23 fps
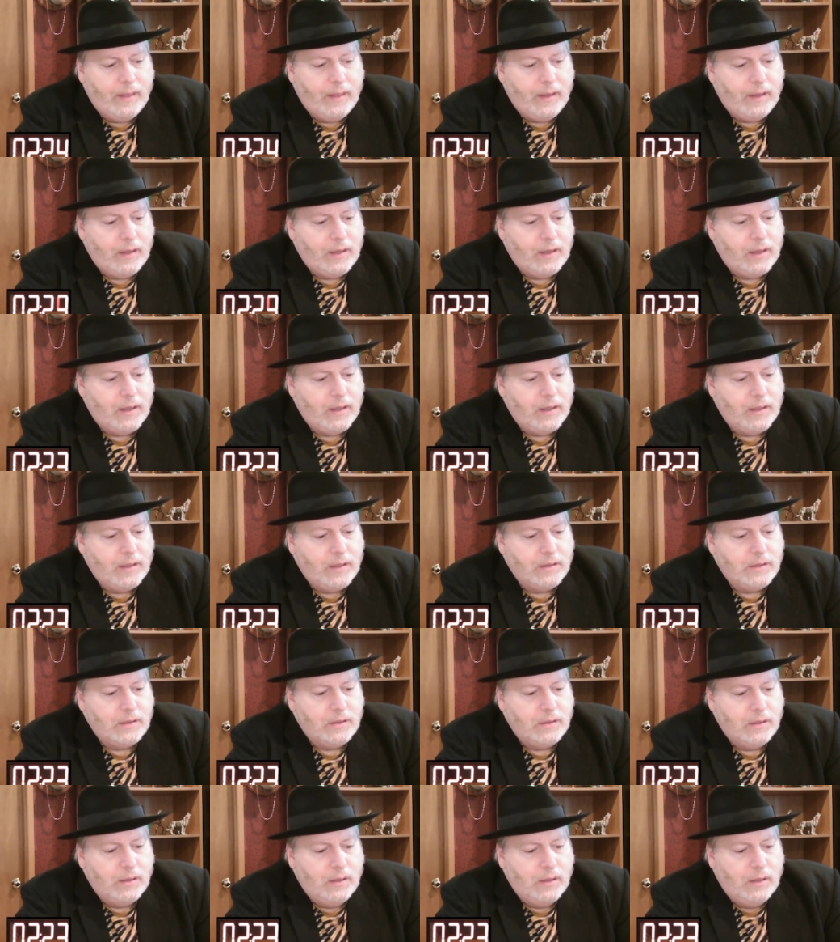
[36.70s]

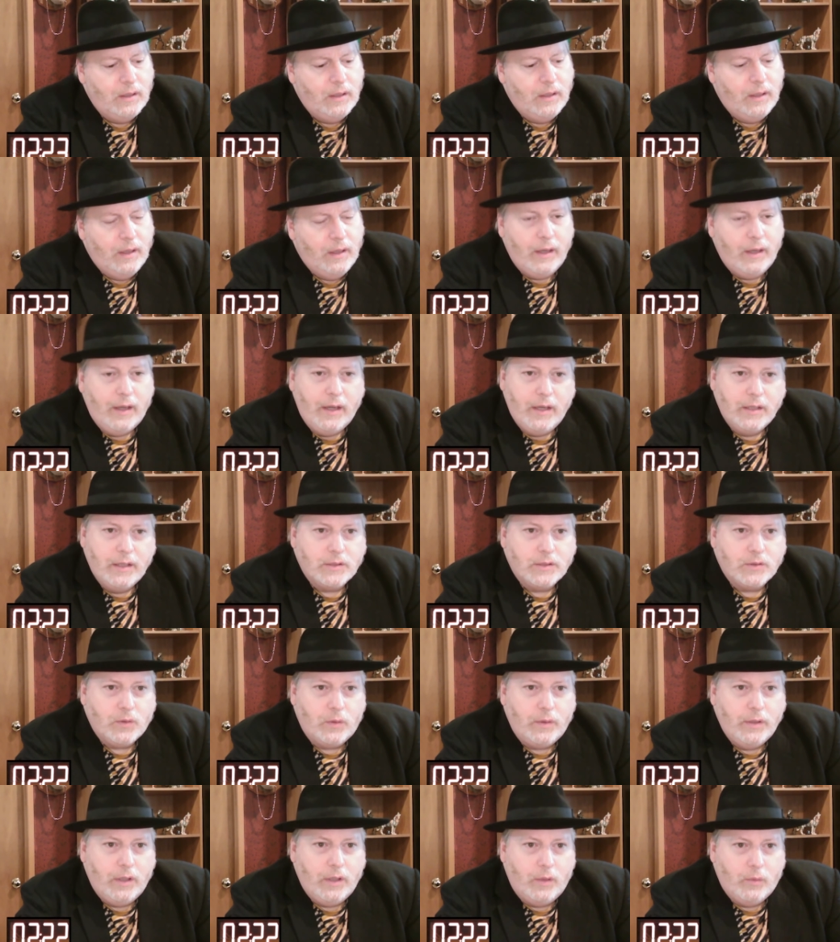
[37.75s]
And a
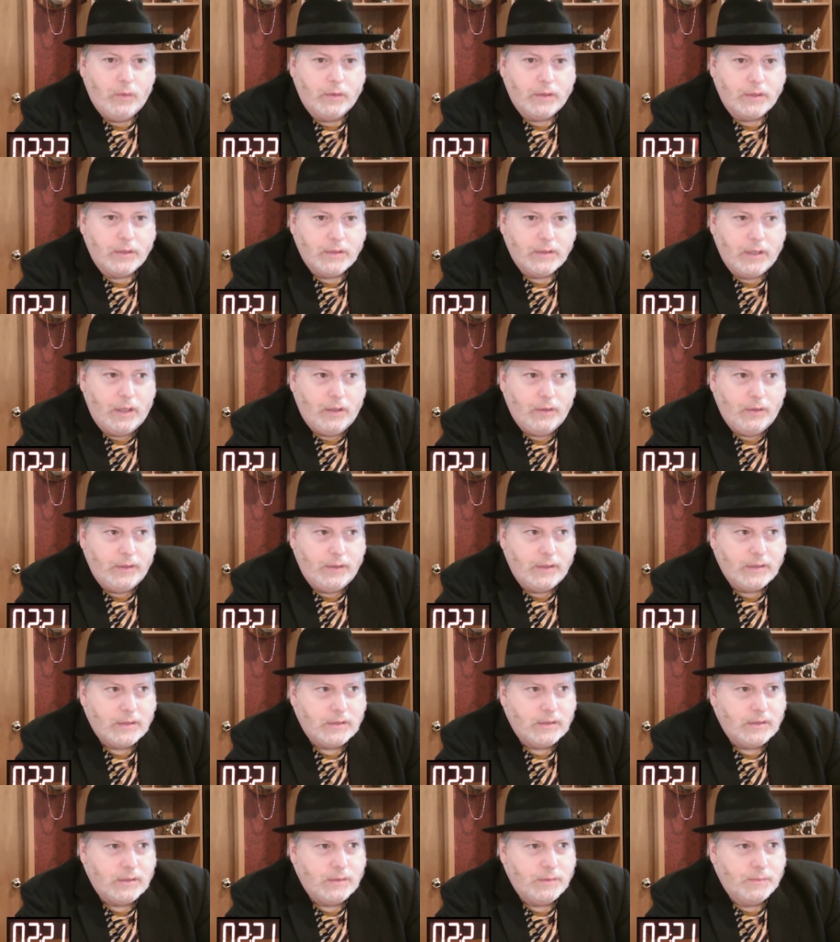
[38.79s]
story I want to tell
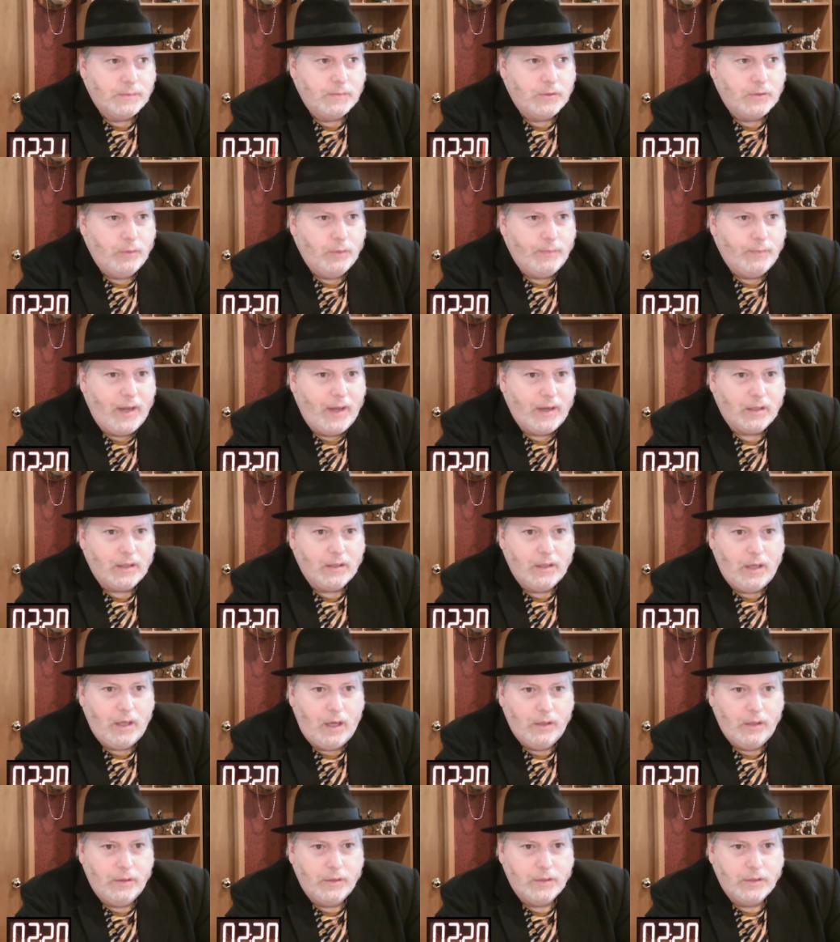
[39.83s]
is so back in
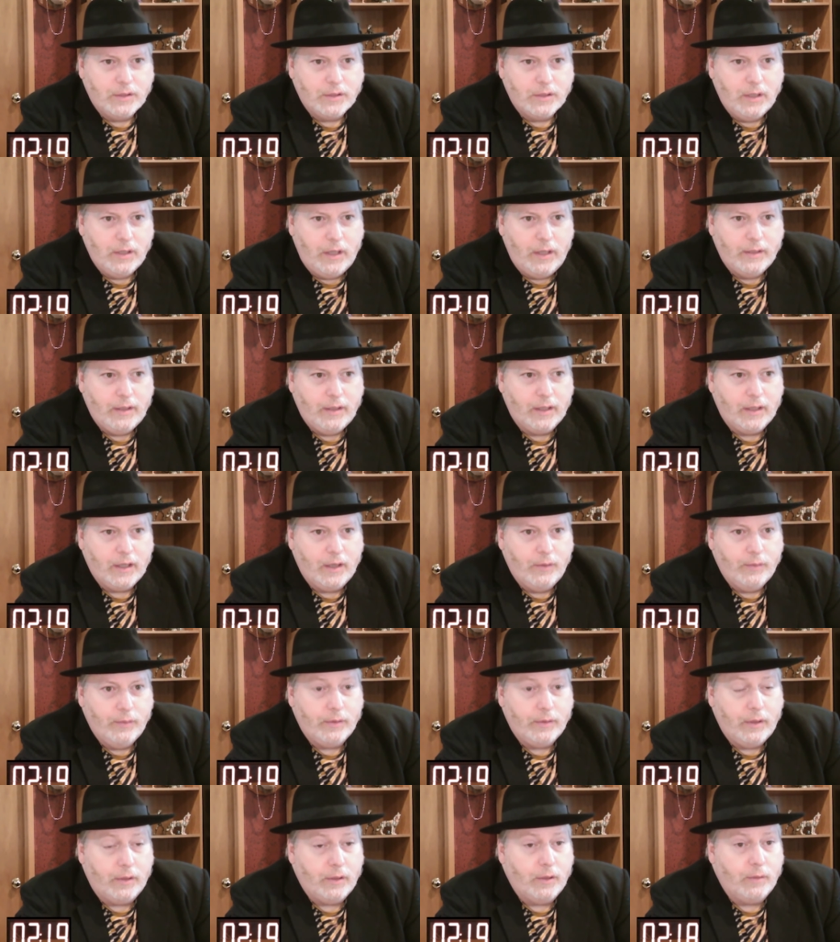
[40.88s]
college, I'd hang out
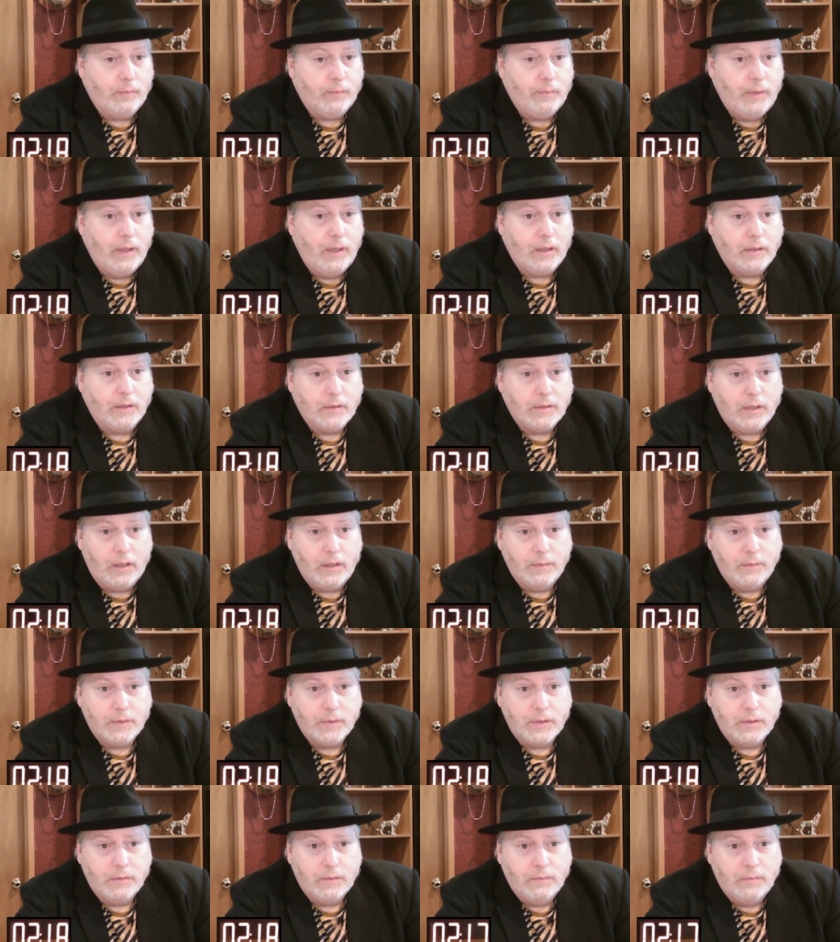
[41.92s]
with other pagan
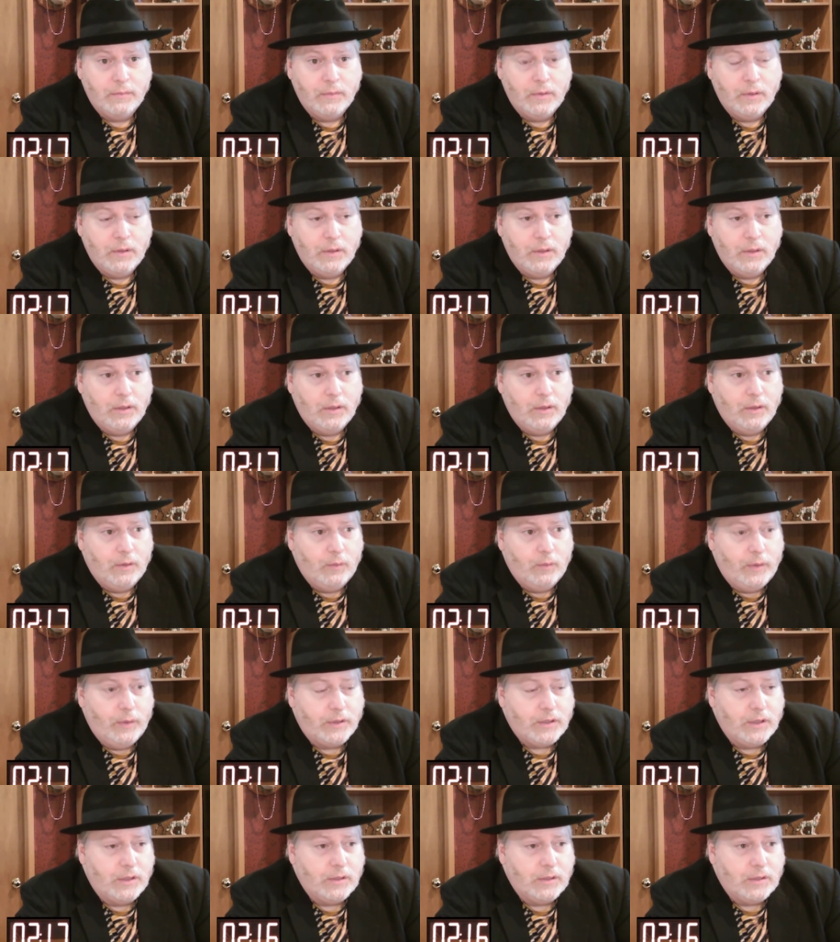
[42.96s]
types,
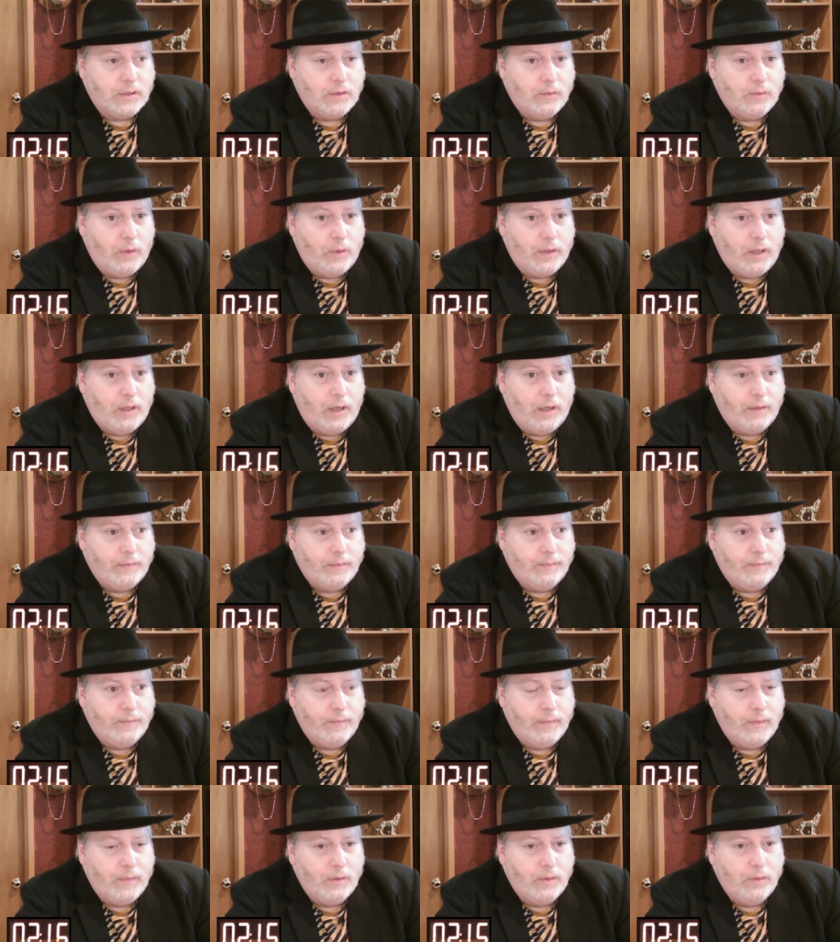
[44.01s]
witches and whatnot,
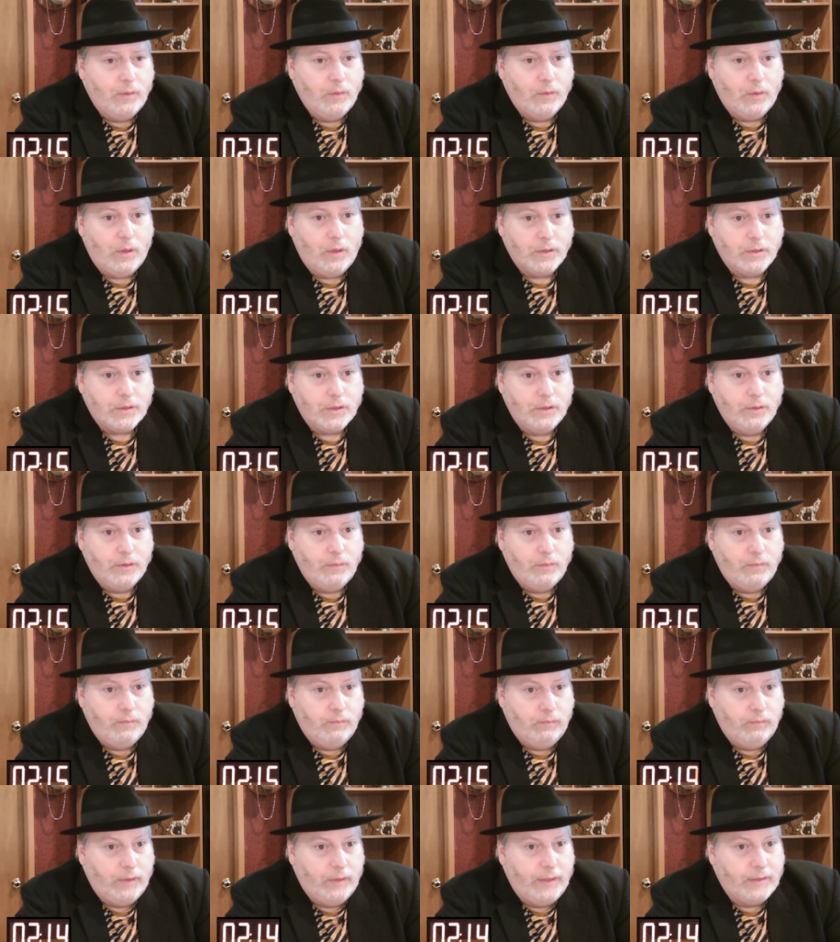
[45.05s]
who also
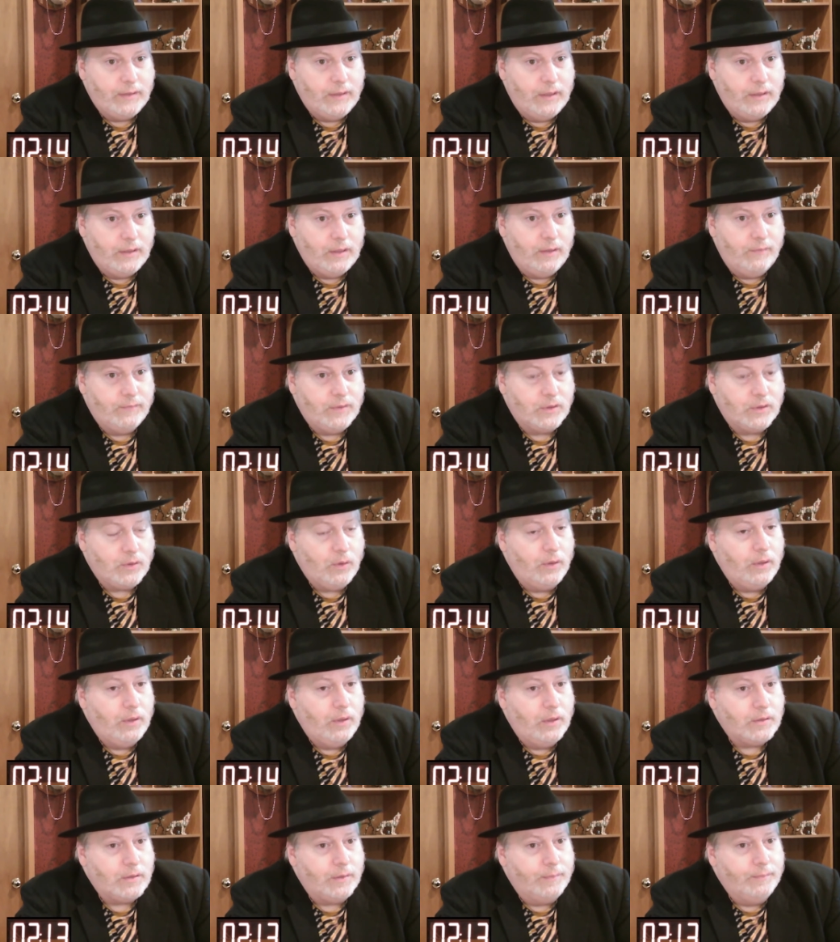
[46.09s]
liked the idea of
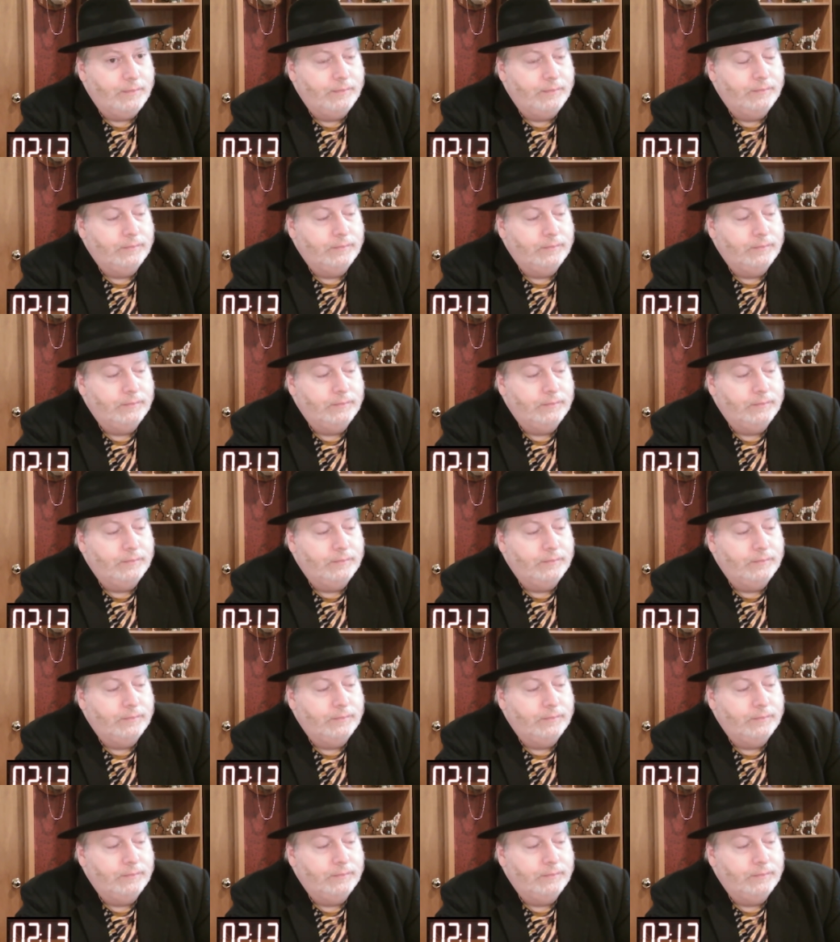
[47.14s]
Discordianism.